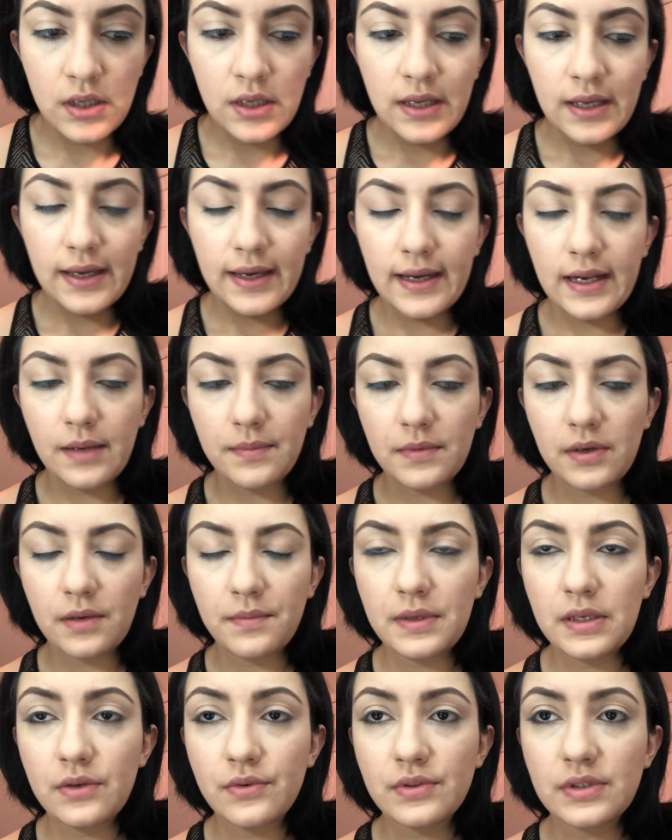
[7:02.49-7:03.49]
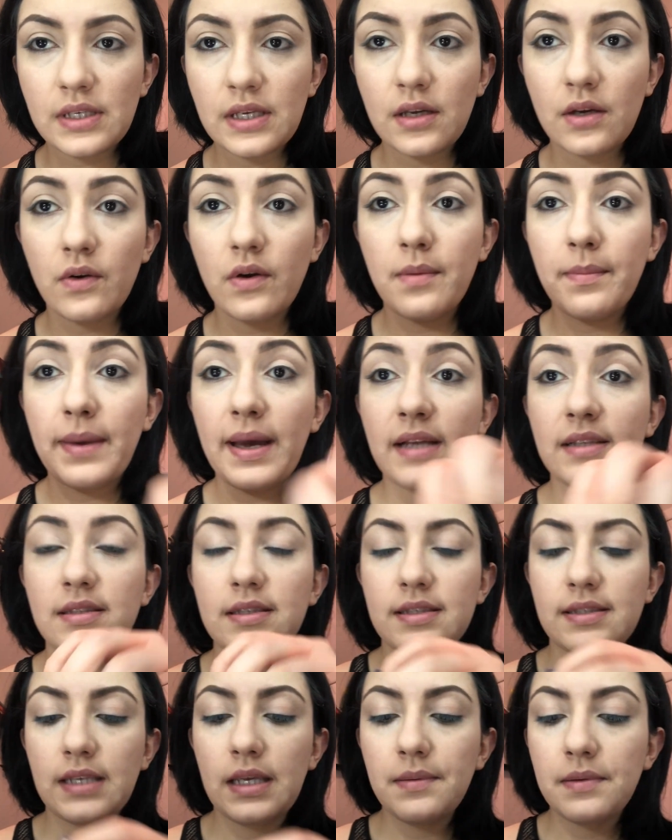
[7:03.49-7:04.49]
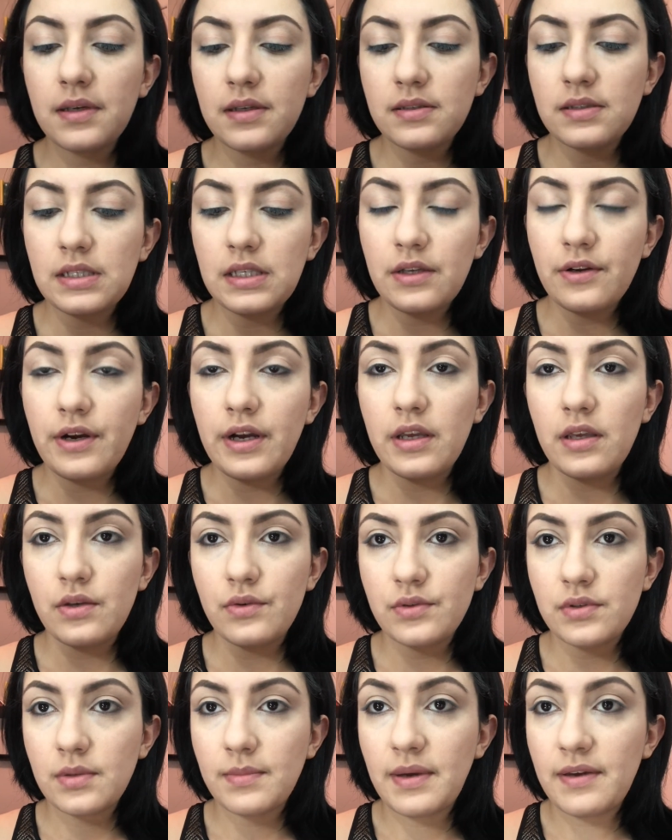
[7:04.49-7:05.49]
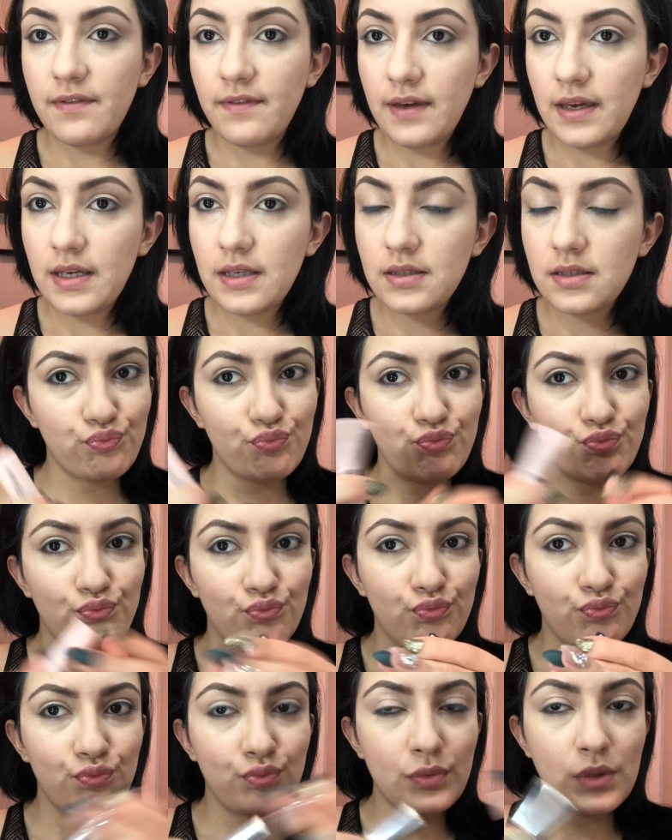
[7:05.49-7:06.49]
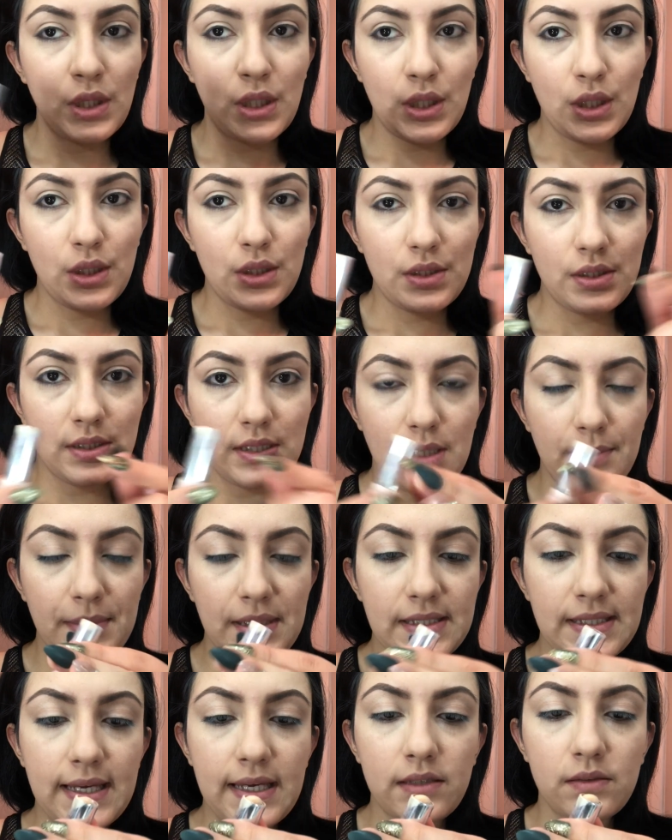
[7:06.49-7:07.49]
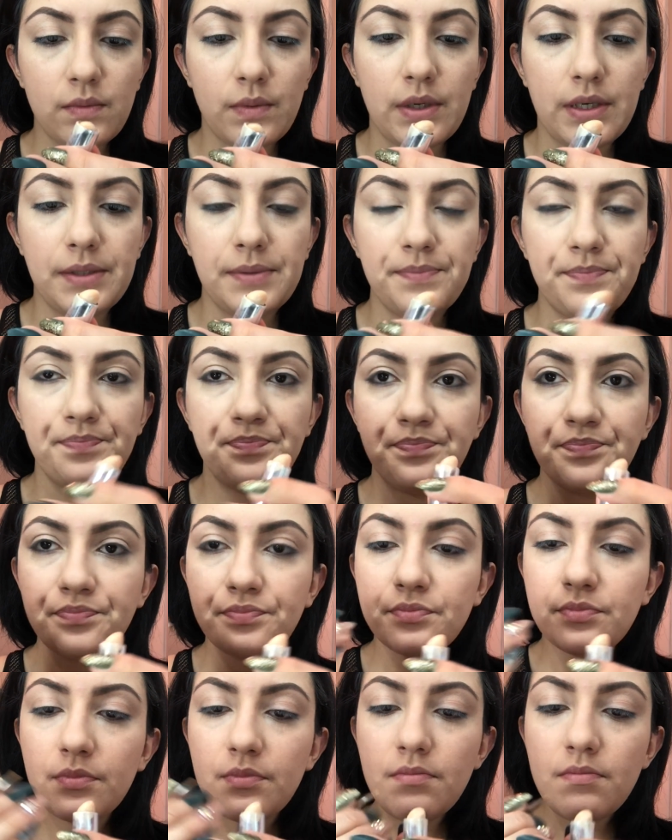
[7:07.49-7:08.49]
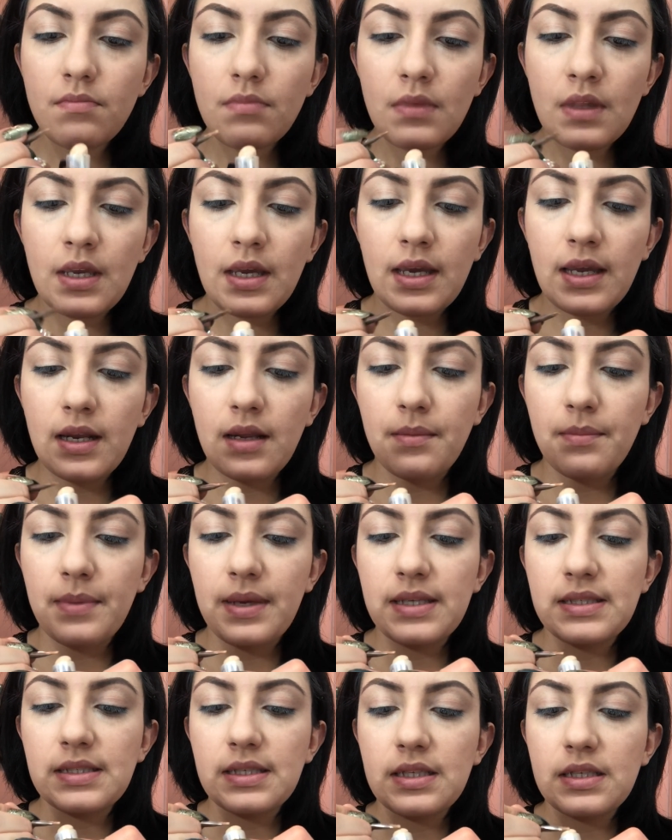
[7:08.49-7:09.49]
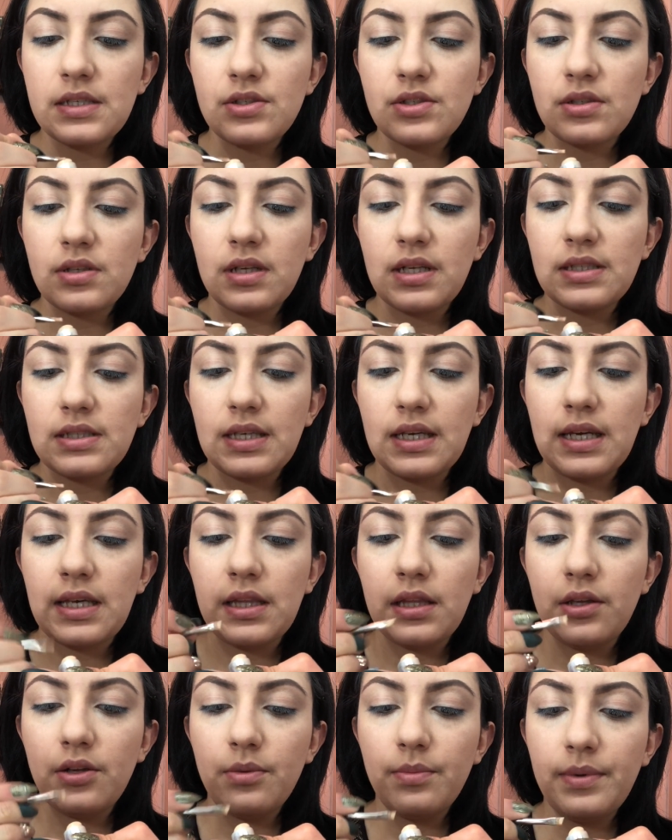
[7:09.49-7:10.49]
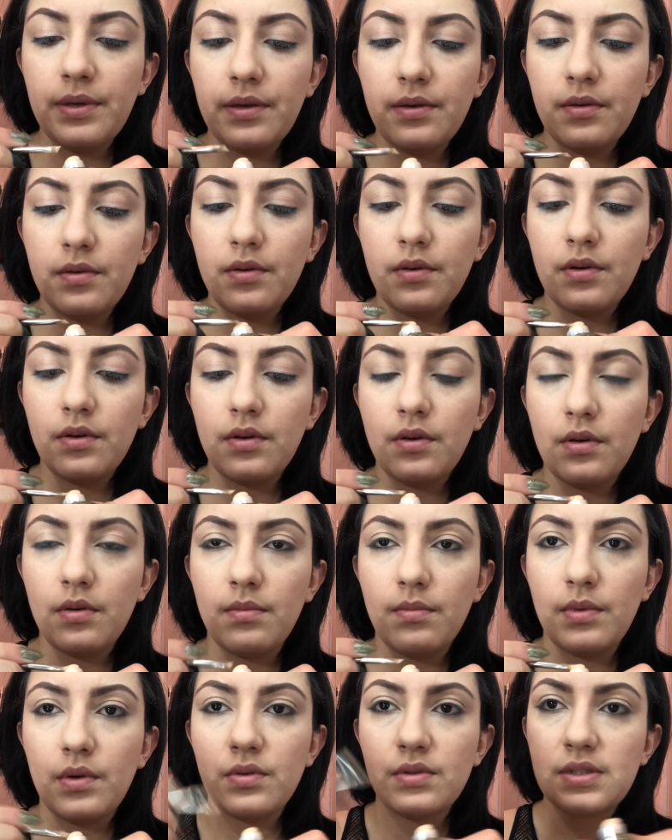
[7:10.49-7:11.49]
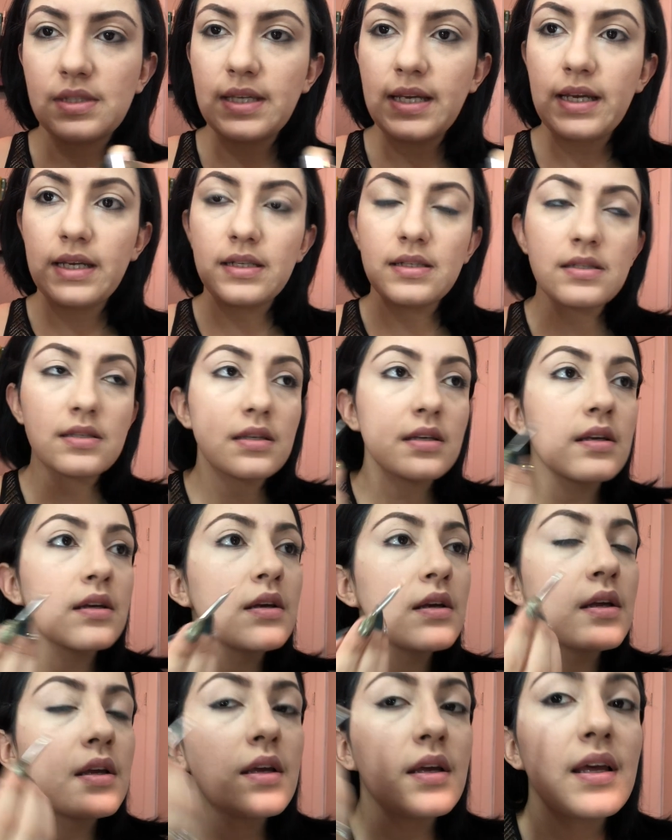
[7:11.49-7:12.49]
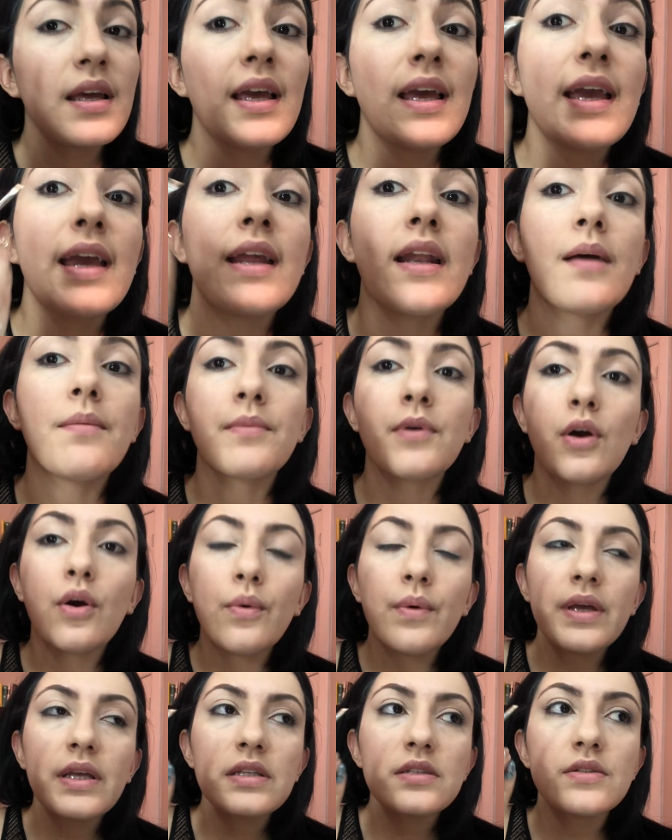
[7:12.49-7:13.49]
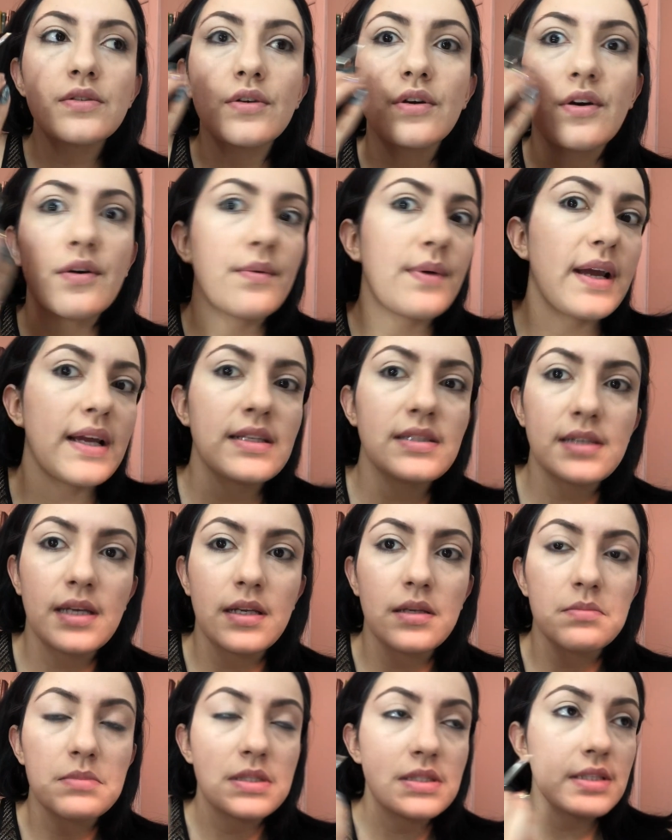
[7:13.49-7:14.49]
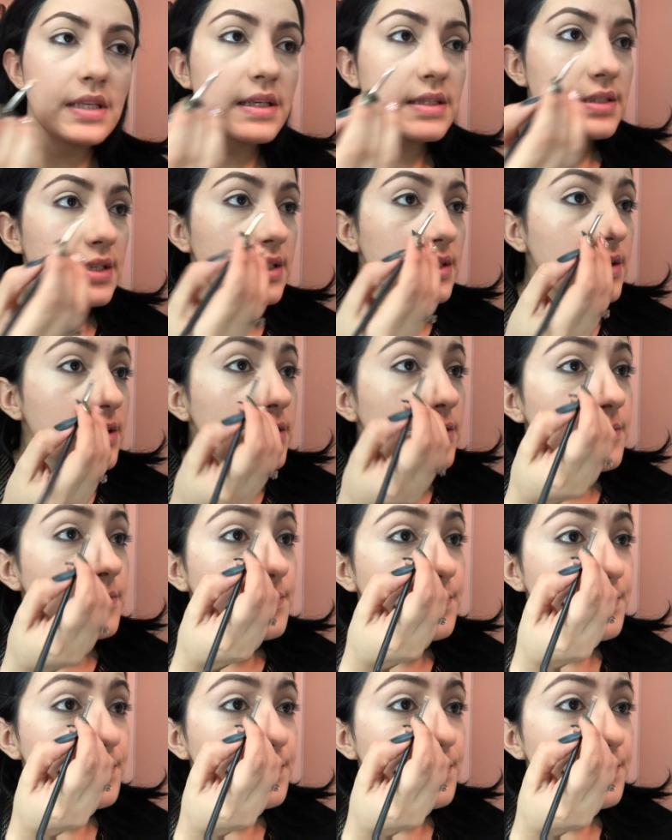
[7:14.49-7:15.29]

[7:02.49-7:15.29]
And I'm going to be using, going back to the same concealer I used on my face. Same exact one. And I'm basically just going to take a little bit on both sides. And I'm going to correct any mistakes I did.